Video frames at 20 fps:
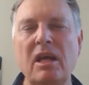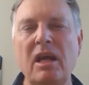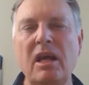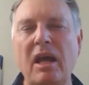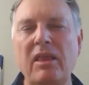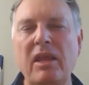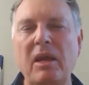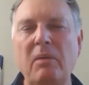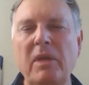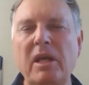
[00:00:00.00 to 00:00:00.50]

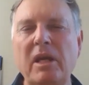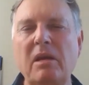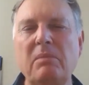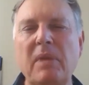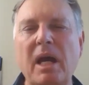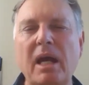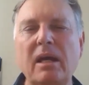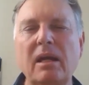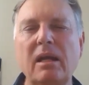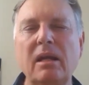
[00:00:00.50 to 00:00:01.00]
And then we can
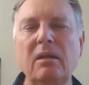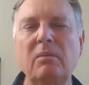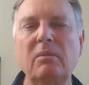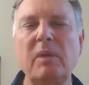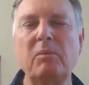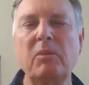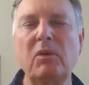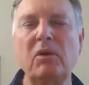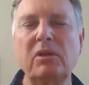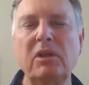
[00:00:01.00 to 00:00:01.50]
make it a little
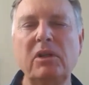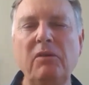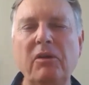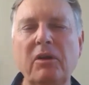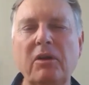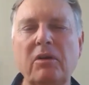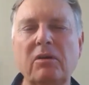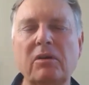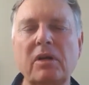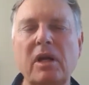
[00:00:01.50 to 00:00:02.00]
bit more
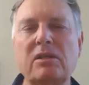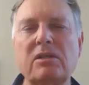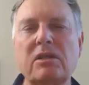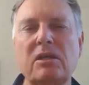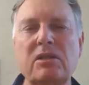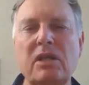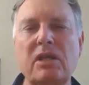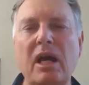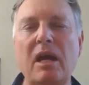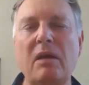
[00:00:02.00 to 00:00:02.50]
difficult, as I
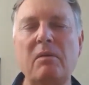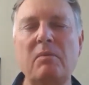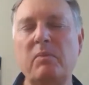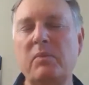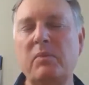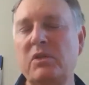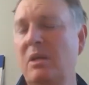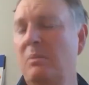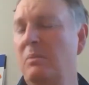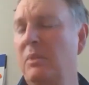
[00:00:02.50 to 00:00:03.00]
say,
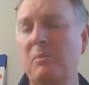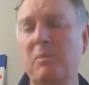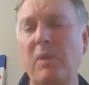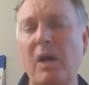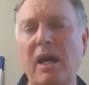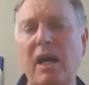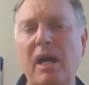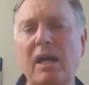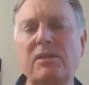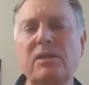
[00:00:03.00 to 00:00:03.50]
simply by
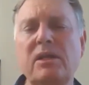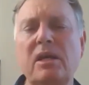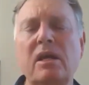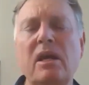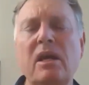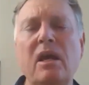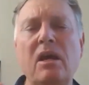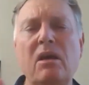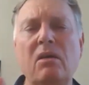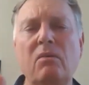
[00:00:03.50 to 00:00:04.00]
asking
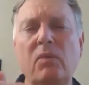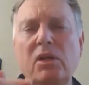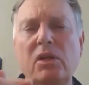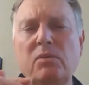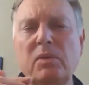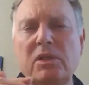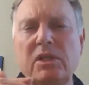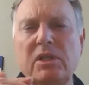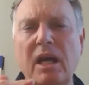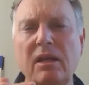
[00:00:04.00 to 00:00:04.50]
which
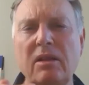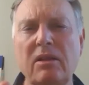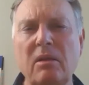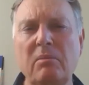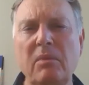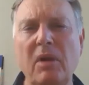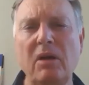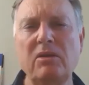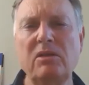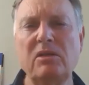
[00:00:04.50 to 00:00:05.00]
would take the
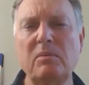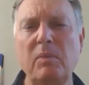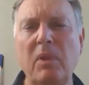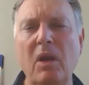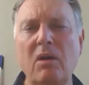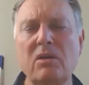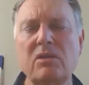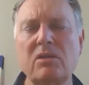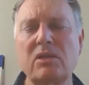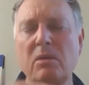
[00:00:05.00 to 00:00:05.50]
most
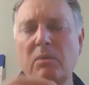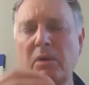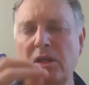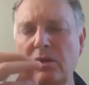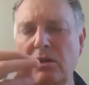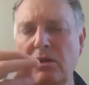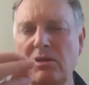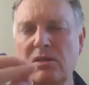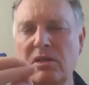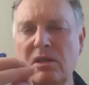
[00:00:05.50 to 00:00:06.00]
blocks. Could we
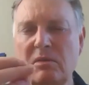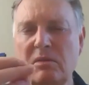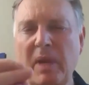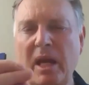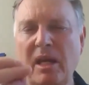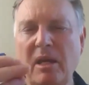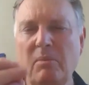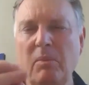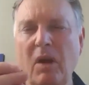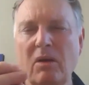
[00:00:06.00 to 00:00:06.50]
use as
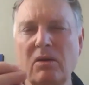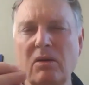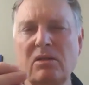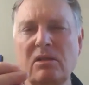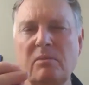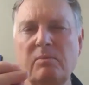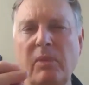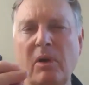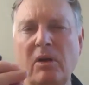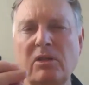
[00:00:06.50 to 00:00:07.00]
many blocks
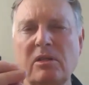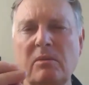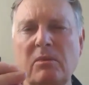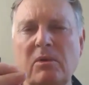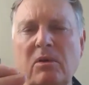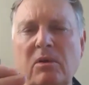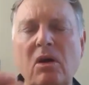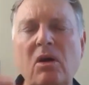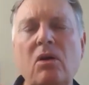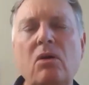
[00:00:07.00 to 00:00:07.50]
as
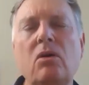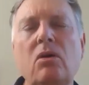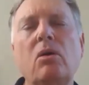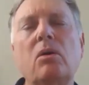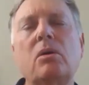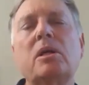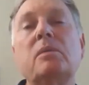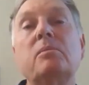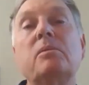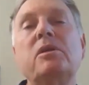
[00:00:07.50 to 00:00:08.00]
possible,
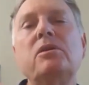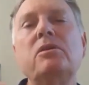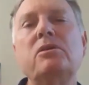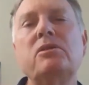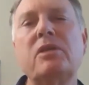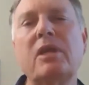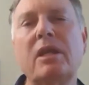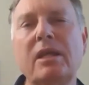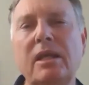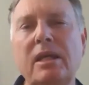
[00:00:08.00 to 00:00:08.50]
or could we use
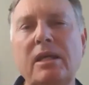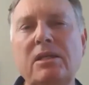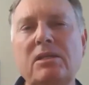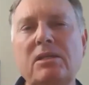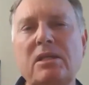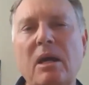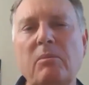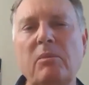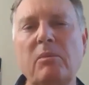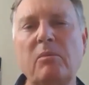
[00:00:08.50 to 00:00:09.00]
the least
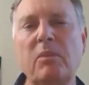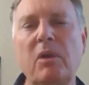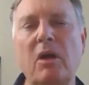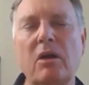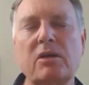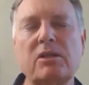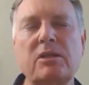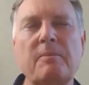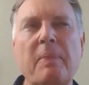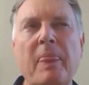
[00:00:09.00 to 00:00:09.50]
number of
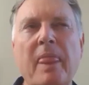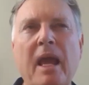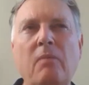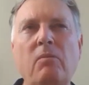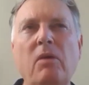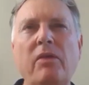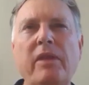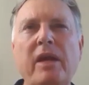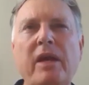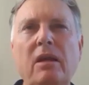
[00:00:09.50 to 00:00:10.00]
blocks? And
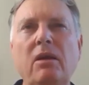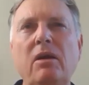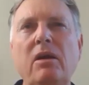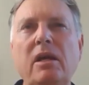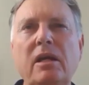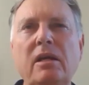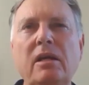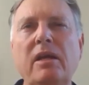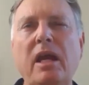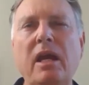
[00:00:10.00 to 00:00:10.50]
what they're
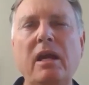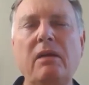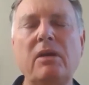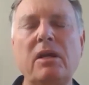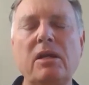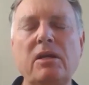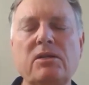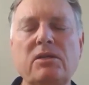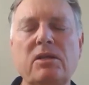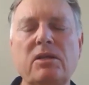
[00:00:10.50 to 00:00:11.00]
learning there
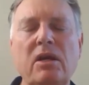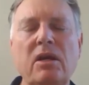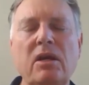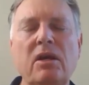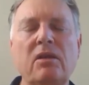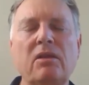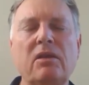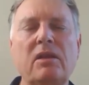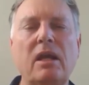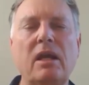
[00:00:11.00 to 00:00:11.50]
is,
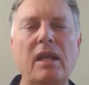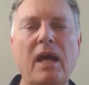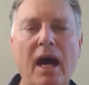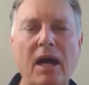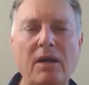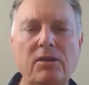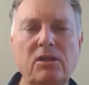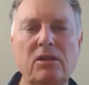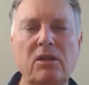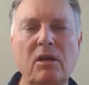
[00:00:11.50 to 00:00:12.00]
the
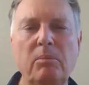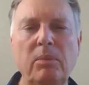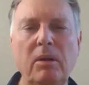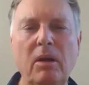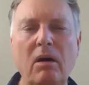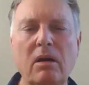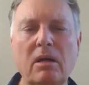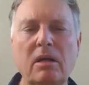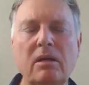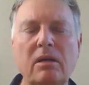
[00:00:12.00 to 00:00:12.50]
larger the
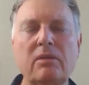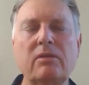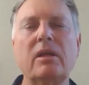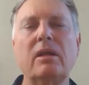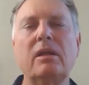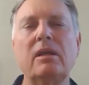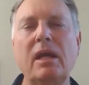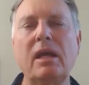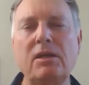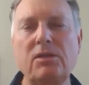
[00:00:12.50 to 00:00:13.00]
block, the
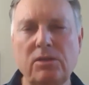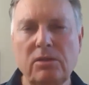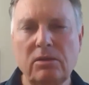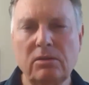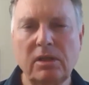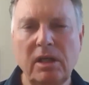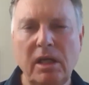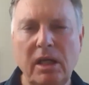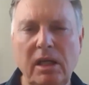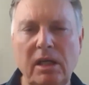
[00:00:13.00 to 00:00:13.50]
less you'll
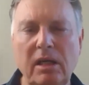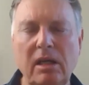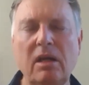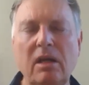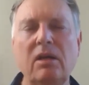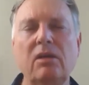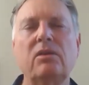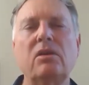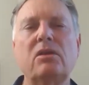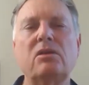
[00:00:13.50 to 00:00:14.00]
need.
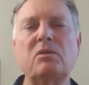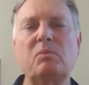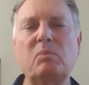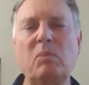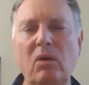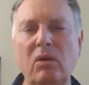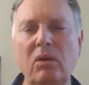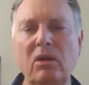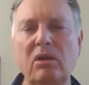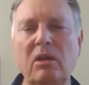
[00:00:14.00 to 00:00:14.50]
The
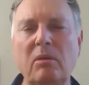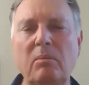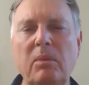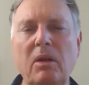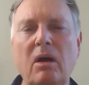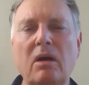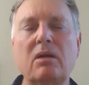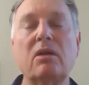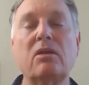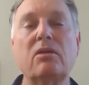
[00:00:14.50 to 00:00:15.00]
smaller the
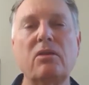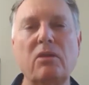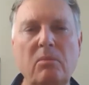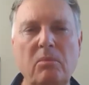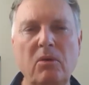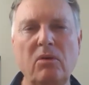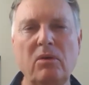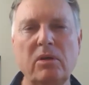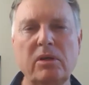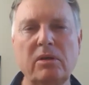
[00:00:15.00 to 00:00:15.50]
block, the
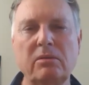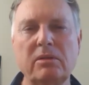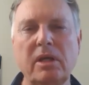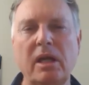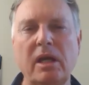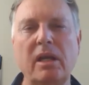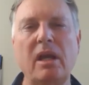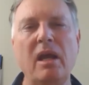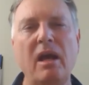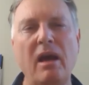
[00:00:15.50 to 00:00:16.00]
more you'll
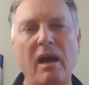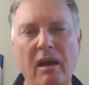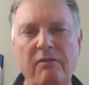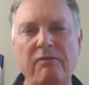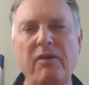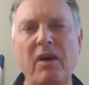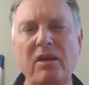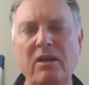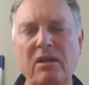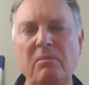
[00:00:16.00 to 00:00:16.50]
need. A
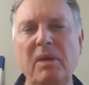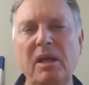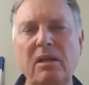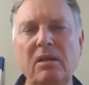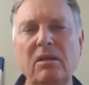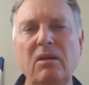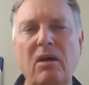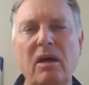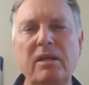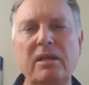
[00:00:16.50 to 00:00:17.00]

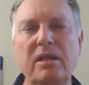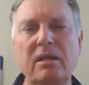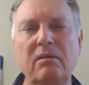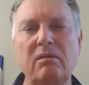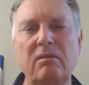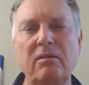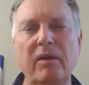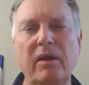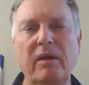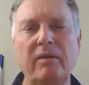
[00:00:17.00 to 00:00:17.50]
fundamental idea
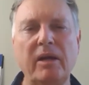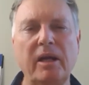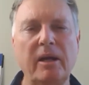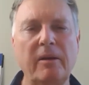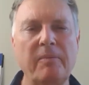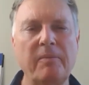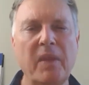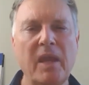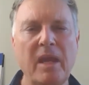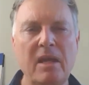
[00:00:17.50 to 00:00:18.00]
or area.
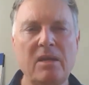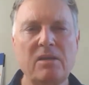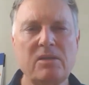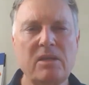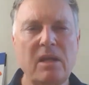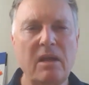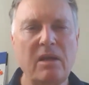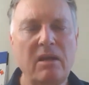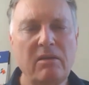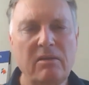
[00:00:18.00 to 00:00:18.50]

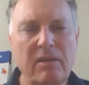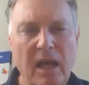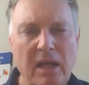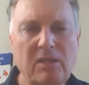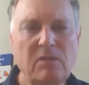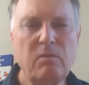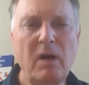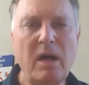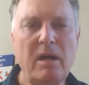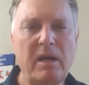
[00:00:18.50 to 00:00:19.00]
So
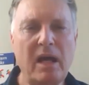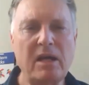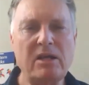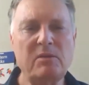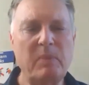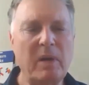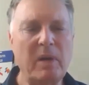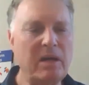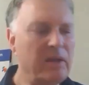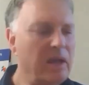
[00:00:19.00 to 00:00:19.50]
that's one
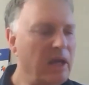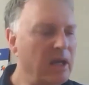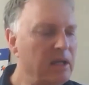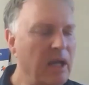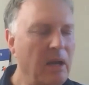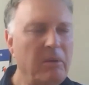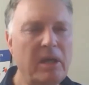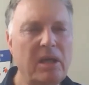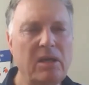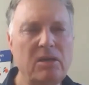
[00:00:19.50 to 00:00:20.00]
aspect there.
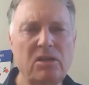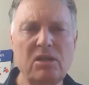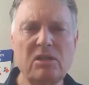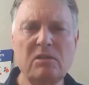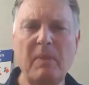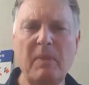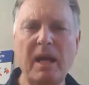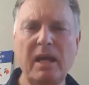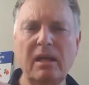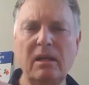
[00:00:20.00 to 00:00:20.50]
Now we can just
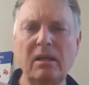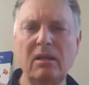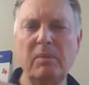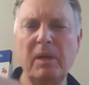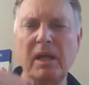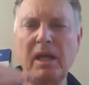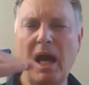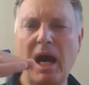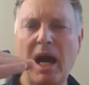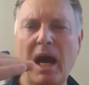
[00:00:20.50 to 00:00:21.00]
make it a little
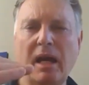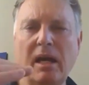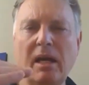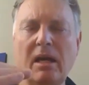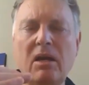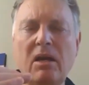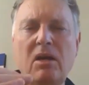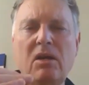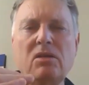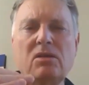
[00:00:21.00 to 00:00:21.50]
bit harder.
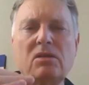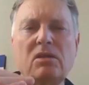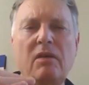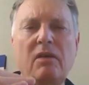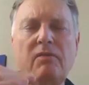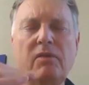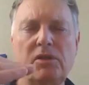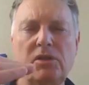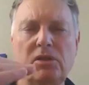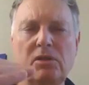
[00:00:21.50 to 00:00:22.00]
So
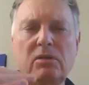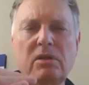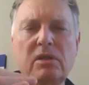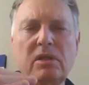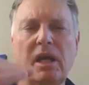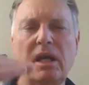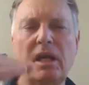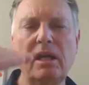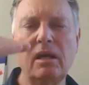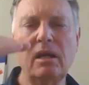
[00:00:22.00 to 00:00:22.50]
for children
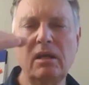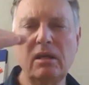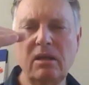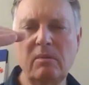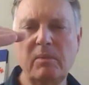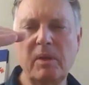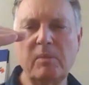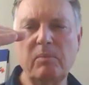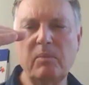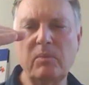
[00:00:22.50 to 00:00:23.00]
getting a little
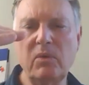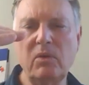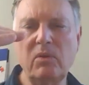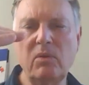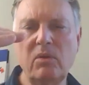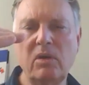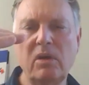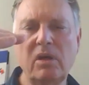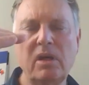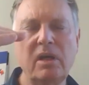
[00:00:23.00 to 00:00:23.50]
bit
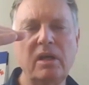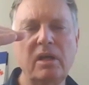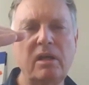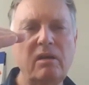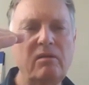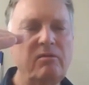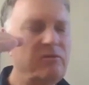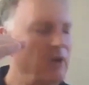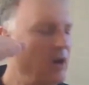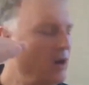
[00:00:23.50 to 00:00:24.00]
more
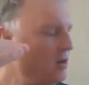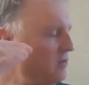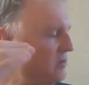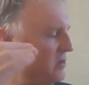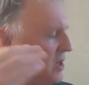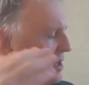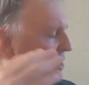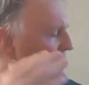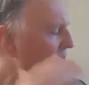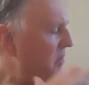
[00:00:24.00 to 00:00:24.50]
involved,
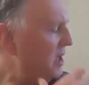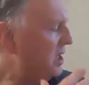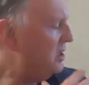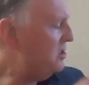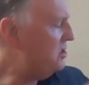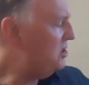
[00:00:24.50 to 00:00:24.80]
we could